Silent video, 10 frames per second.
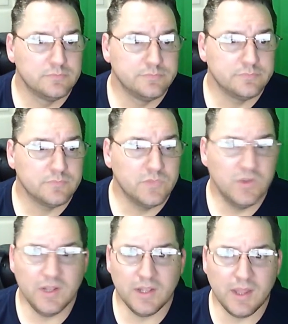You get
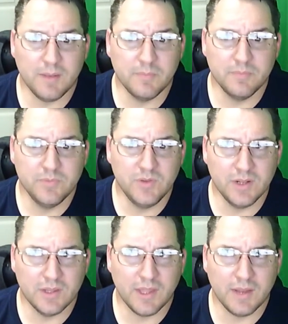a lot
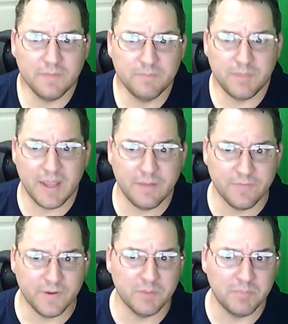of bang for
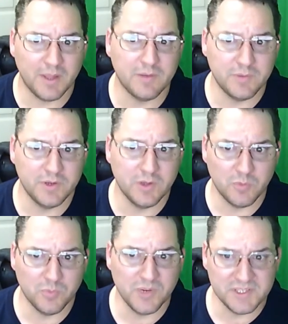your buck when you go
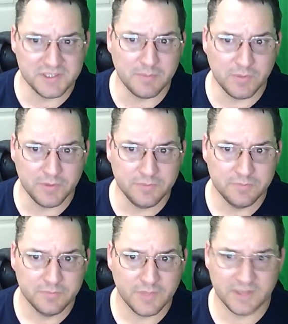pre-assembled,
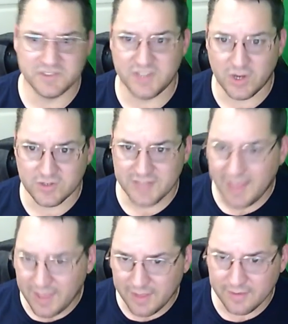like
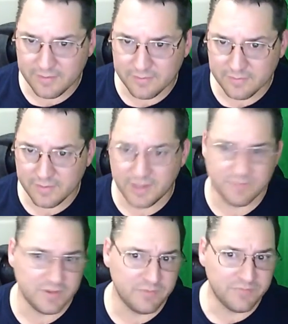CR10, the FT5.